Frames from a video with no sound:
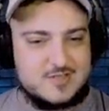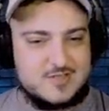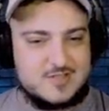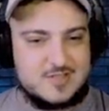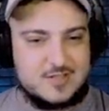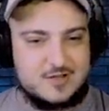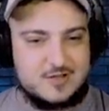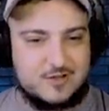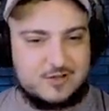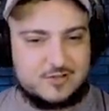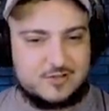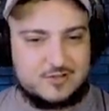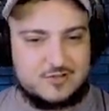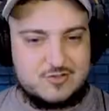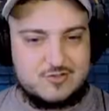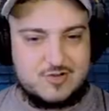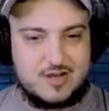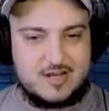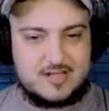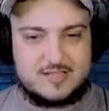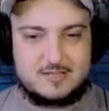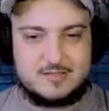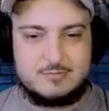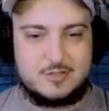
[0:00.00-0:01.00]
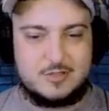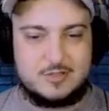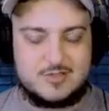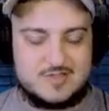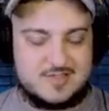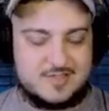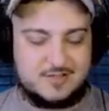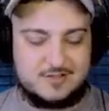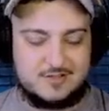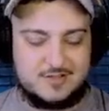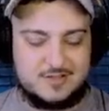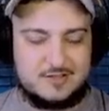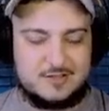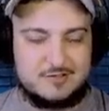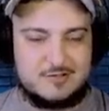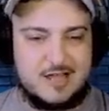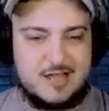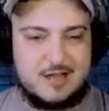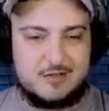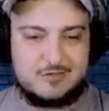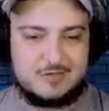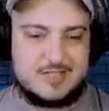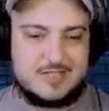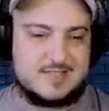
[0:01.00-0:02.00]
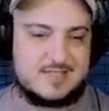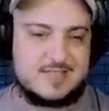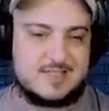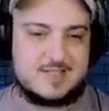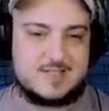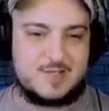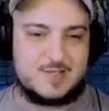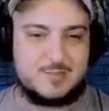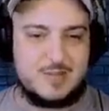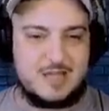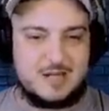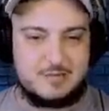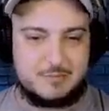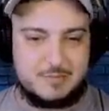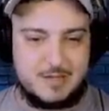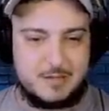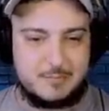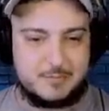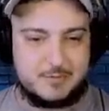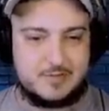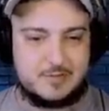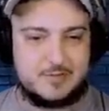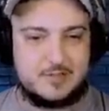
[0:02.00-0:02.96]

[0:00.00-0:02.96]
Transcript: the dog to track them because they're going to go down. These things are made of paper.